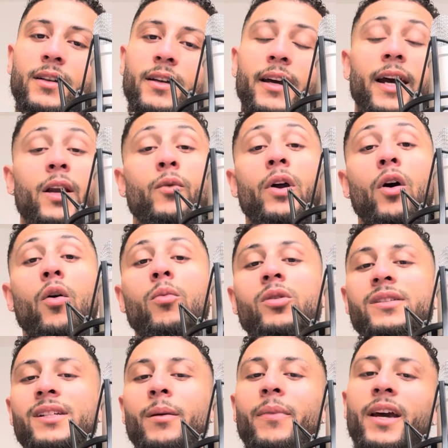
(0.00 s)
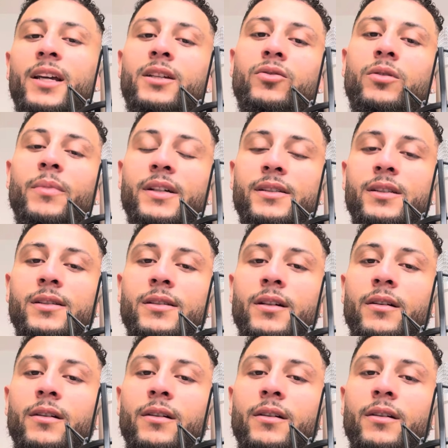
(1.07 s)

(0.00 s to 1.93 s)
And we're almost same age with my sister.